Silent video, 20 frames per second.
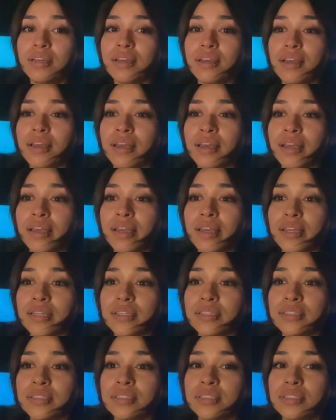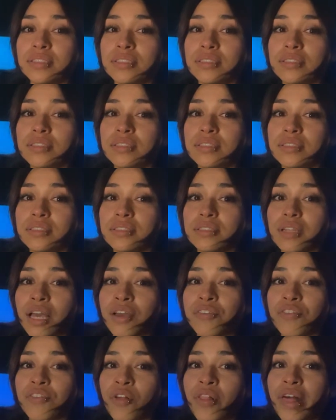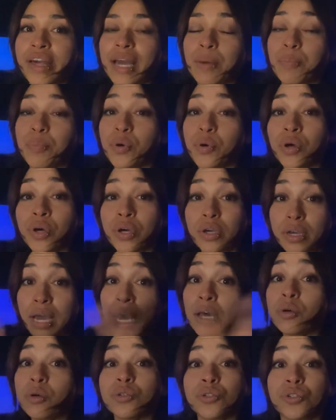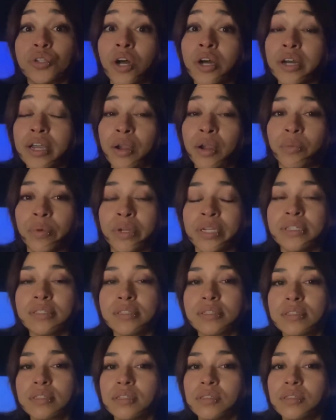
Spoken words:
and I felt like I put Caro's dog at risk.